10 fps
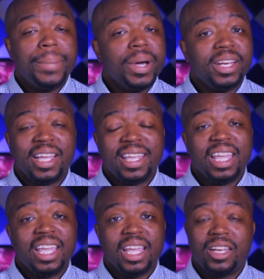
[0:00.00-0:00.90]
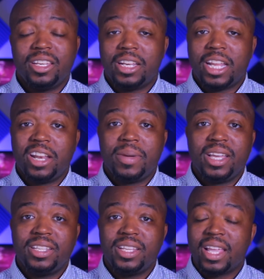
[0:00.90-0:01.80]
But again, the
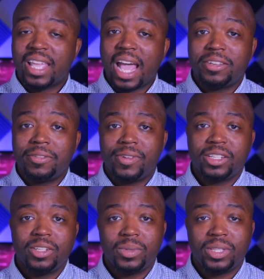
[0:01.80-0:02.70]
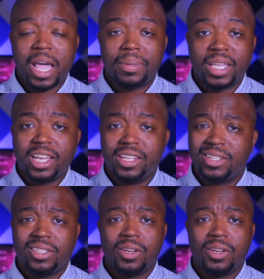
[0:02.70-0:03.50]
database got to function with the application.